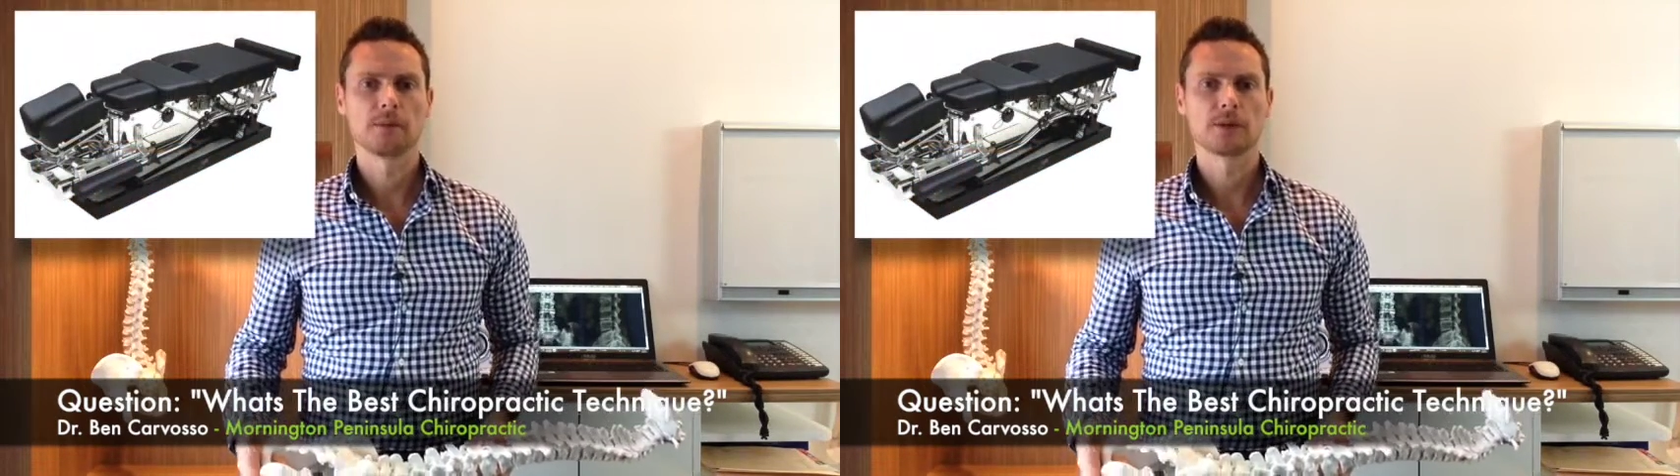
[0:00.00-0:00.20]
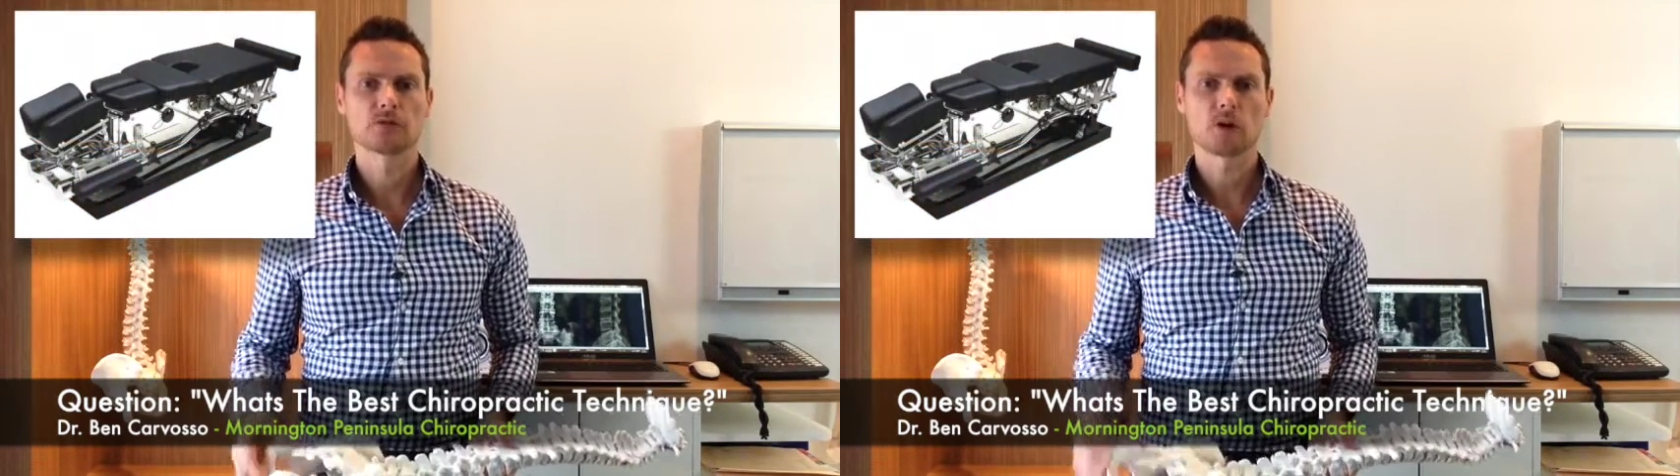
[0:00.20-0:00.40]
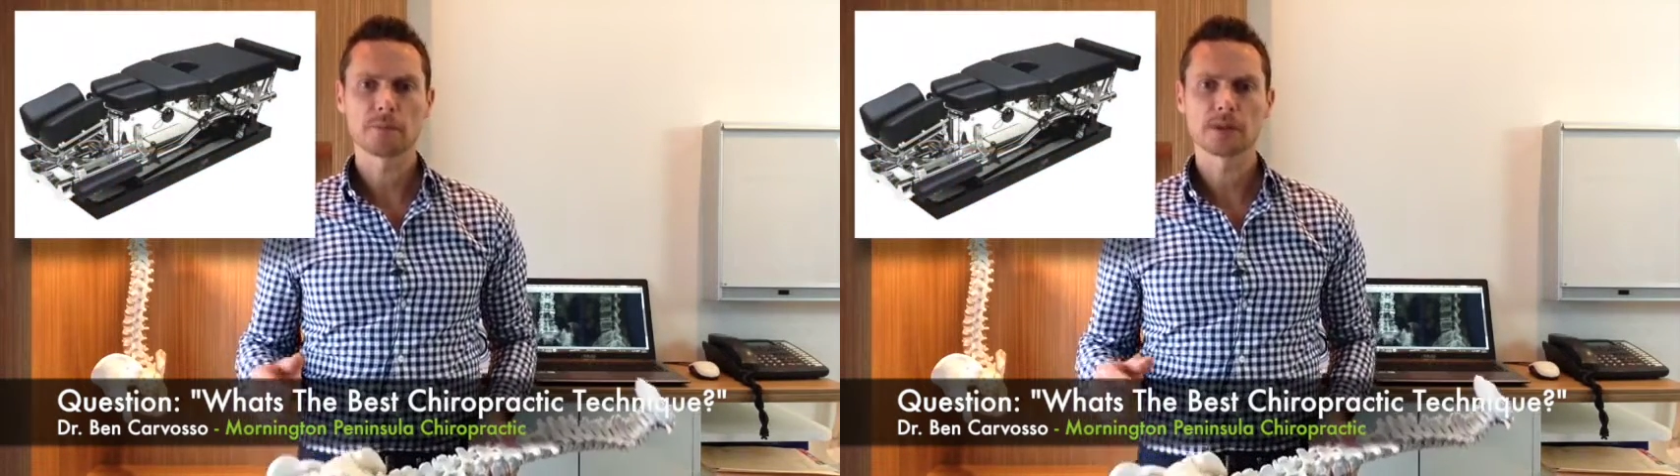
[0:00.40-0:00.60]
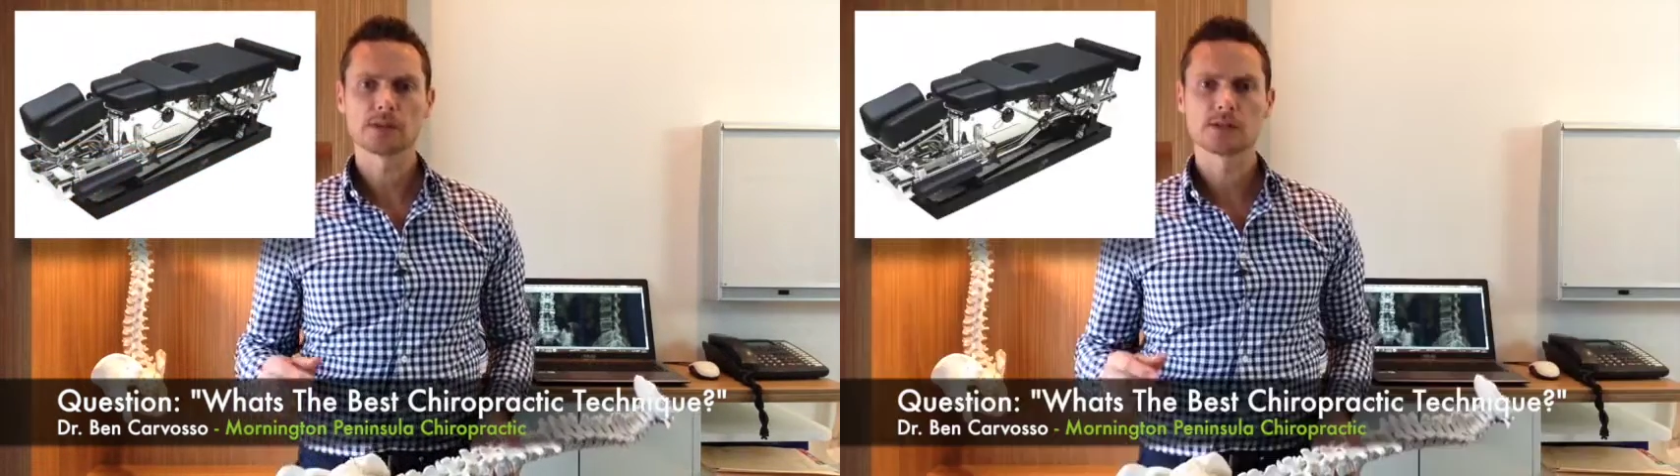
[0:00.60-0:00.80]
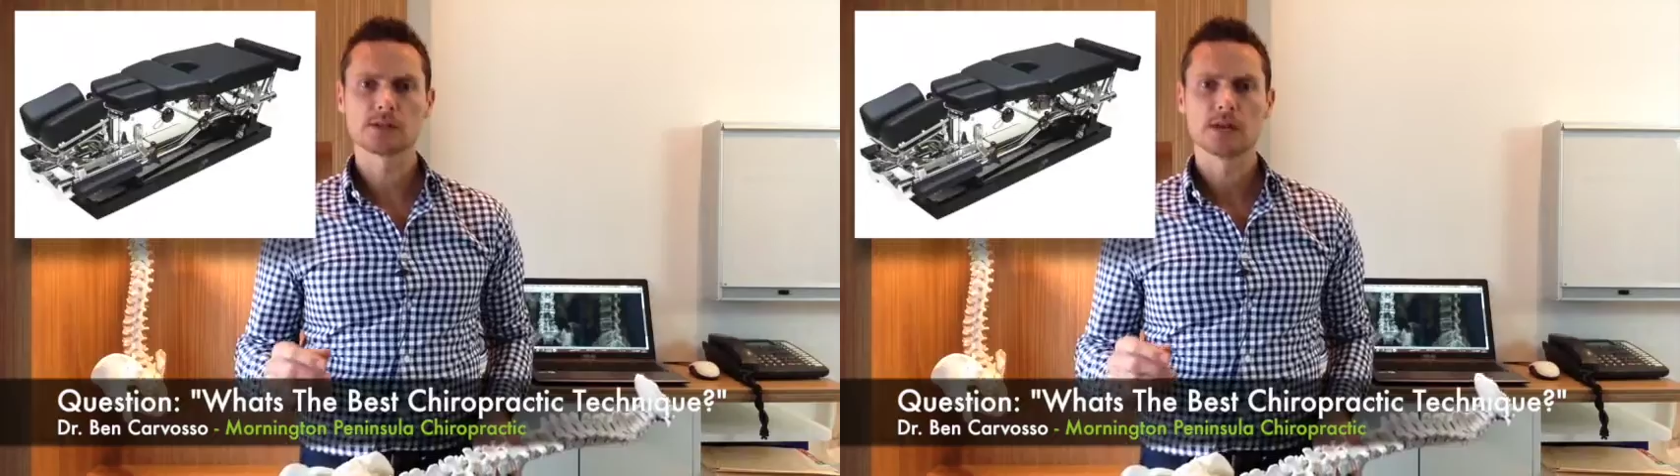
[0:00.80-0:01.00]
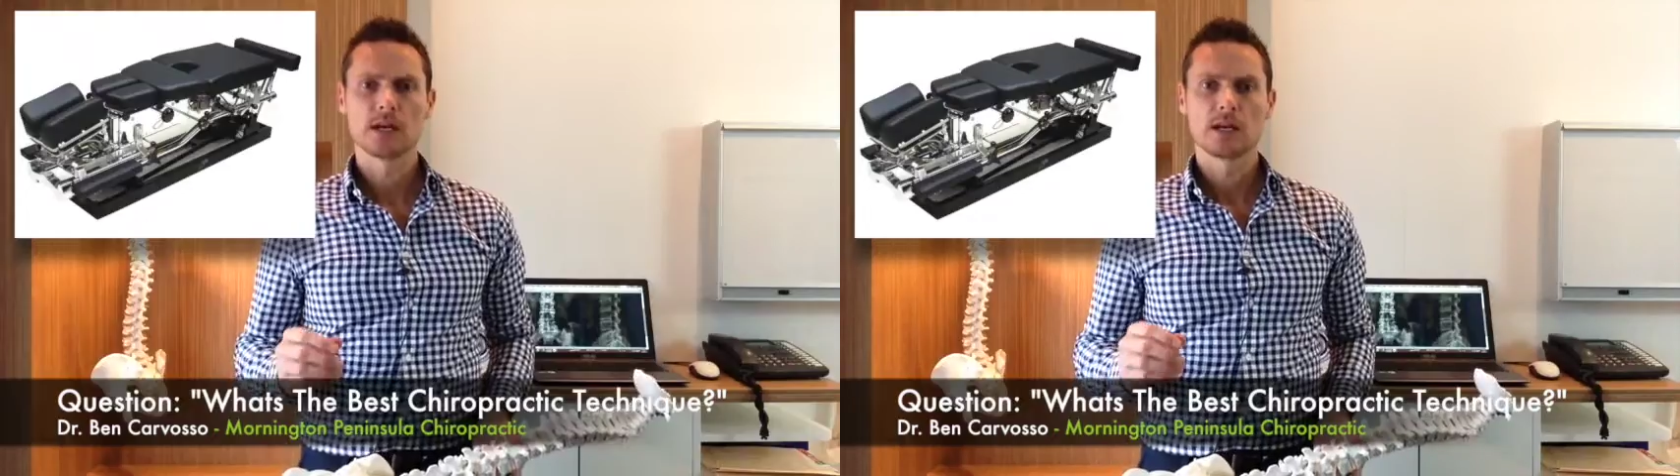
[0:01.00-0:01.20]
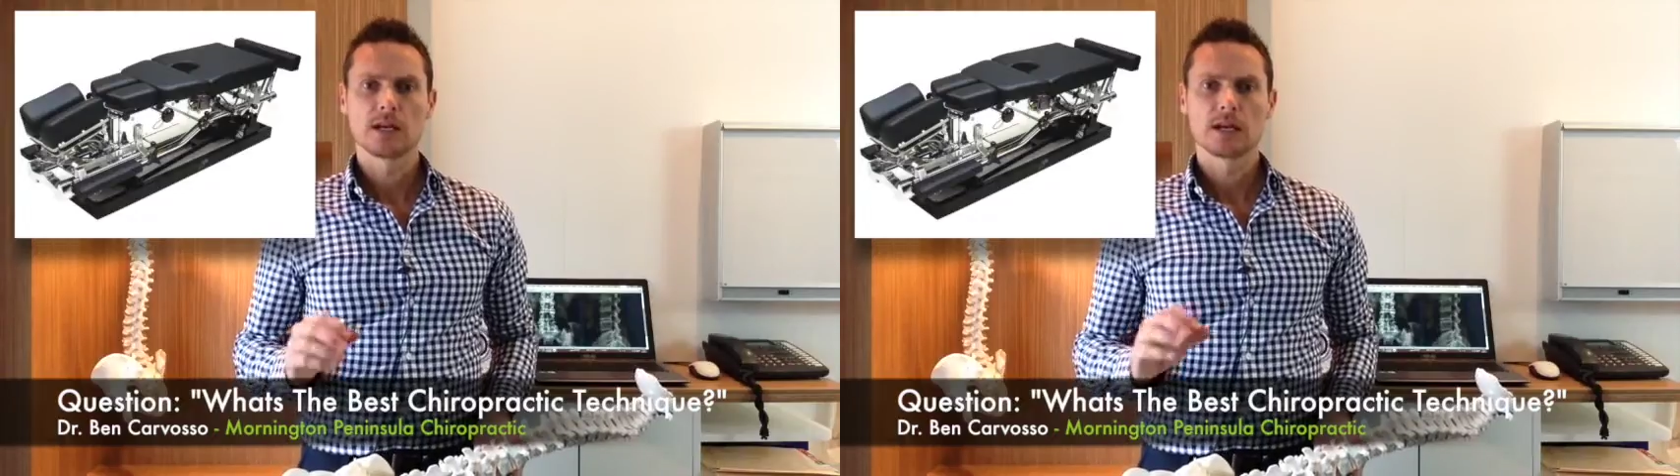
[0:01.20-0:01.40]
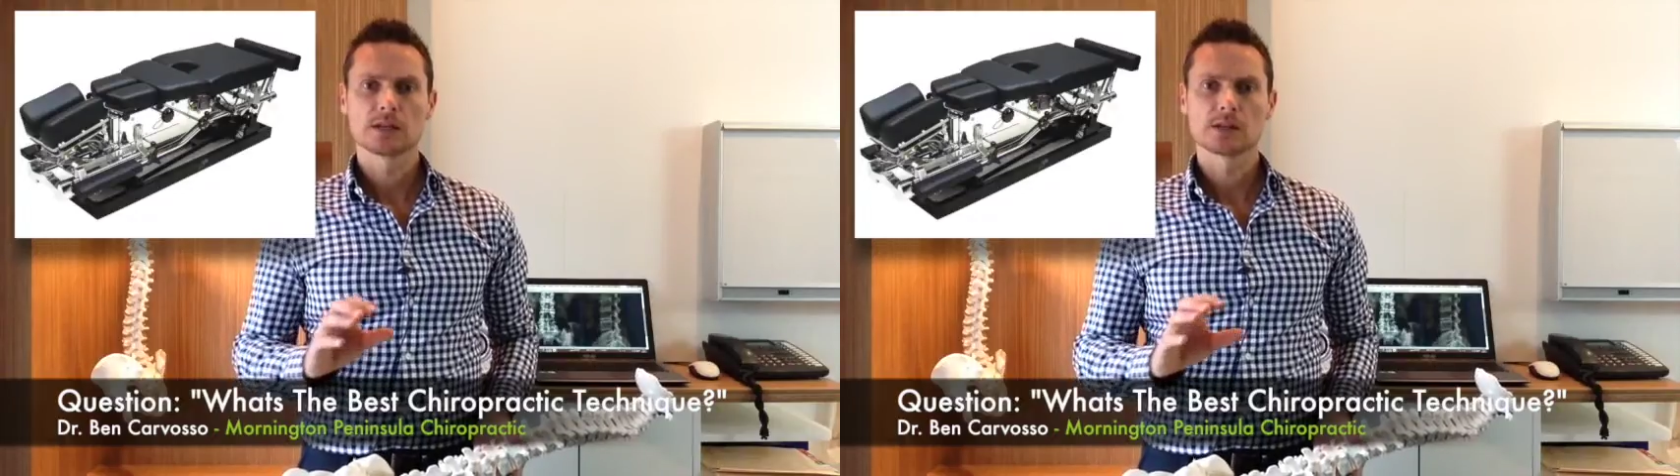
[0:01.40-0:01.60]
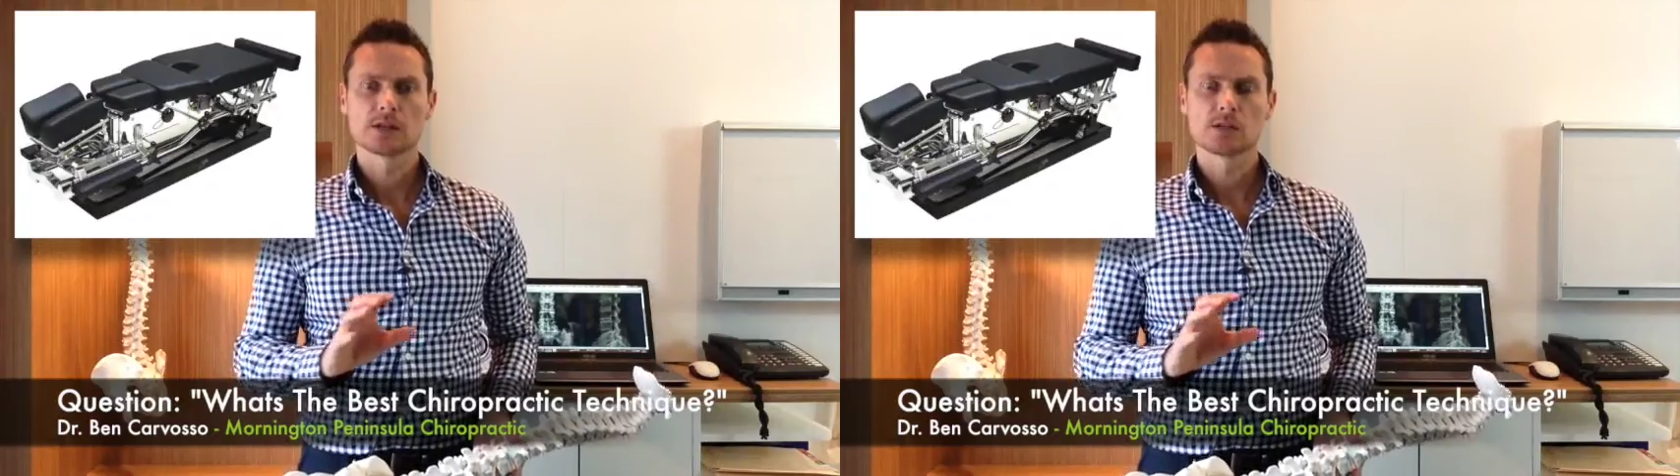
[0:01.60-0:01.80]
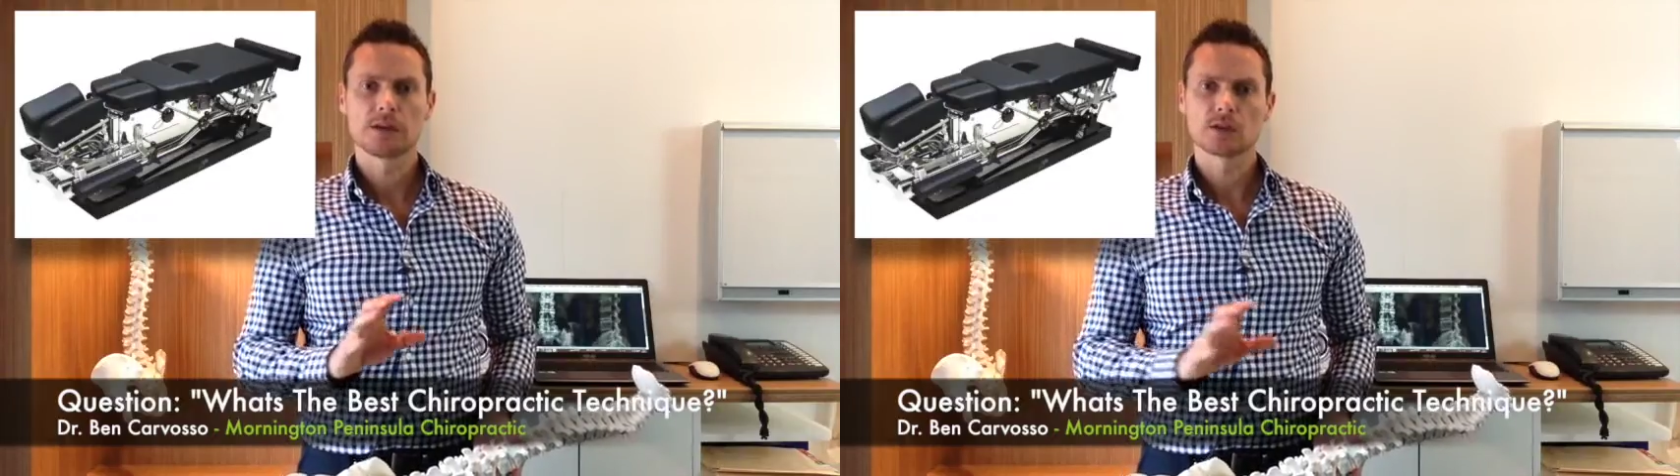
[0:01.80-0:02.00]
But a drop piece it's a
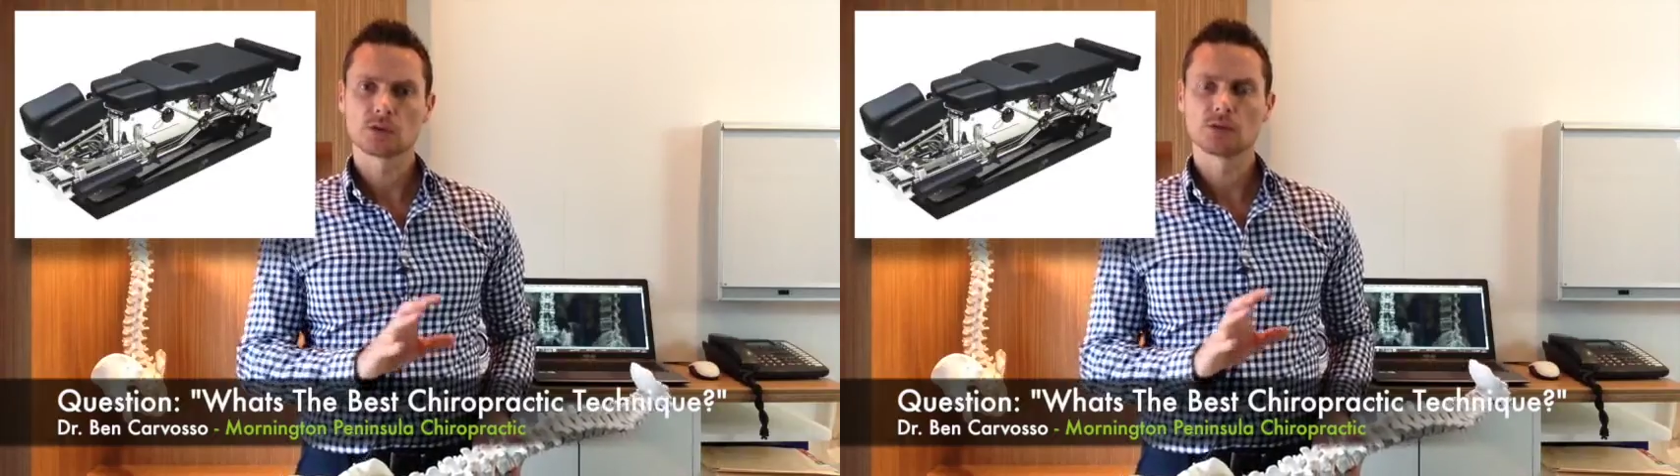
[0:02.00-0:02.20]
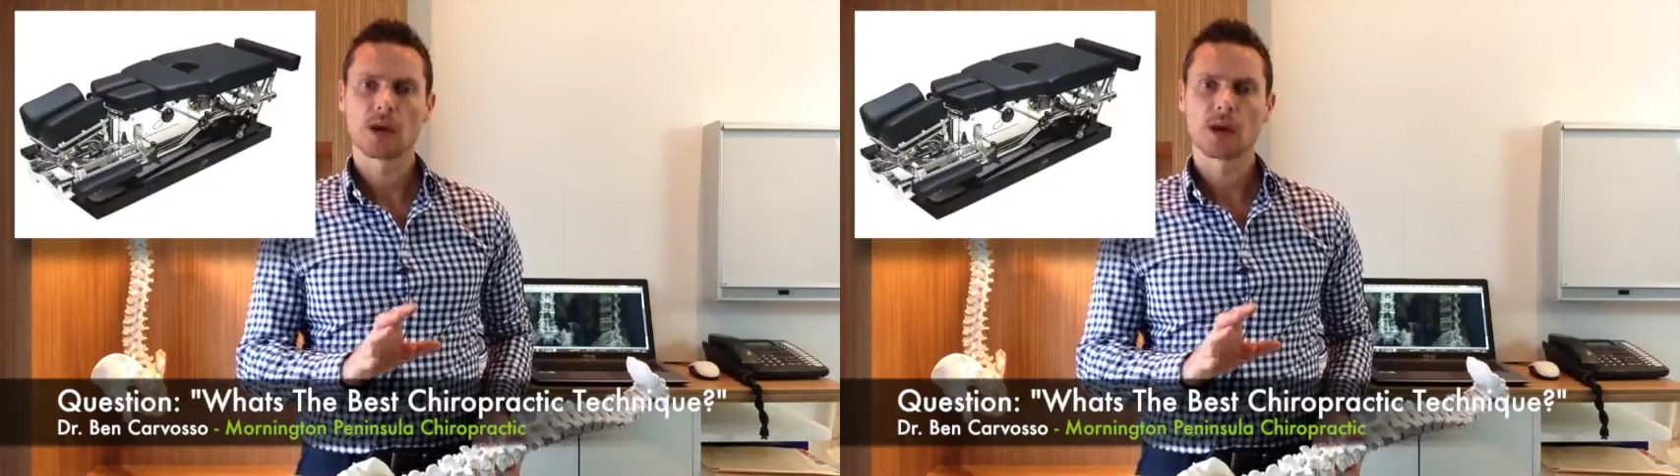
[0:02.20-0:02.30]
special